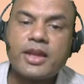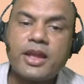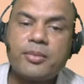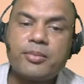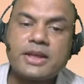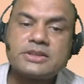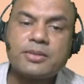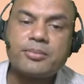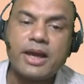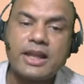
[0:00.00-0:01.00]
He pays
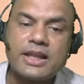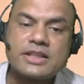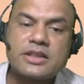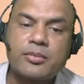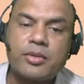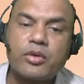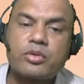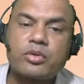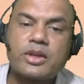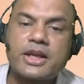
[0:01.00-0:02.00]
the balance amount to the